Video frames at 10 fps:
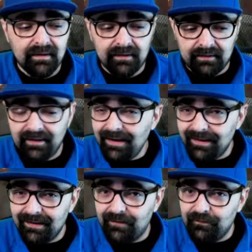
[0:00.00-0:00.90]
And
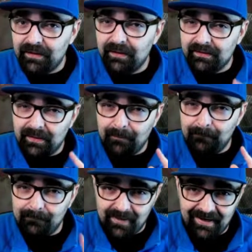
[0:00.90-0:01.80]
then I figured that
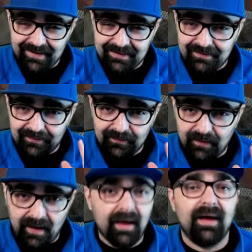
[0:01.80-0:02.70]
my
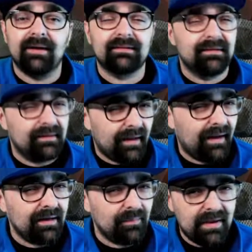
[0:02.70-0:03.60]
hogs, the
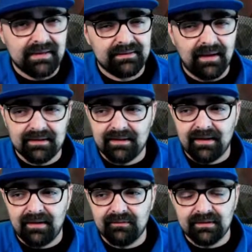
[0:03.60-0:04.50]
9 max hogs I
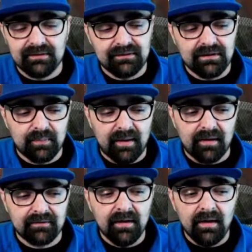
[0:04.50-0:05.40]
have in the siege
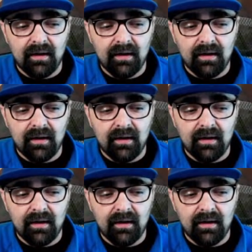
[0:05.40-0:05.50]
barracks,